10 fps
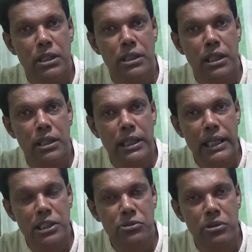the
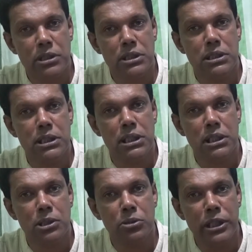case was
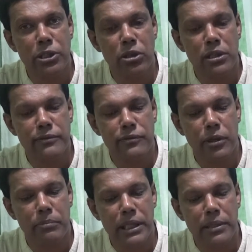going on
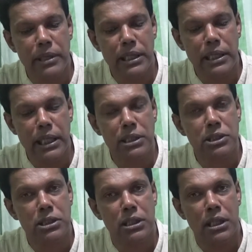for many years.